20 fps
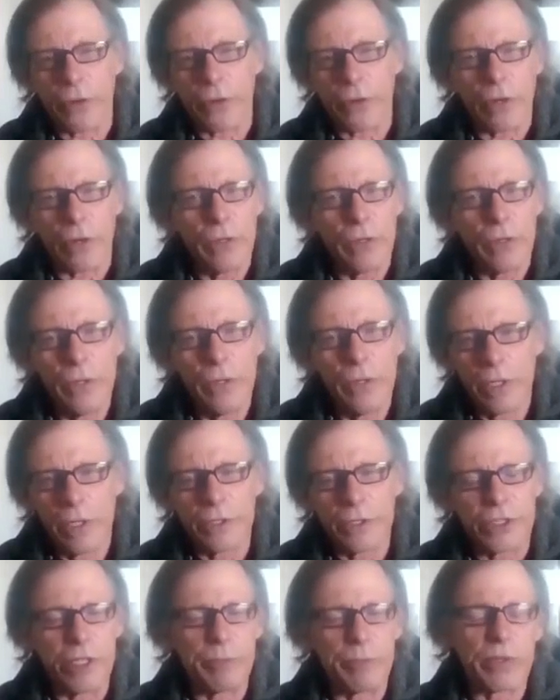her,
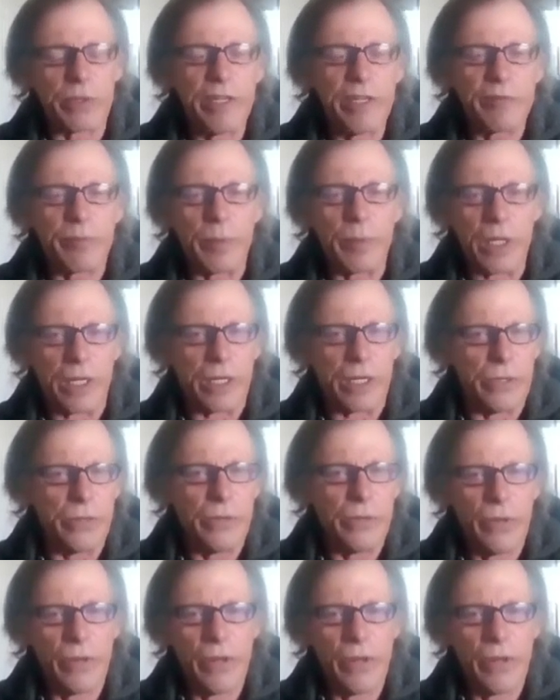and she believed me.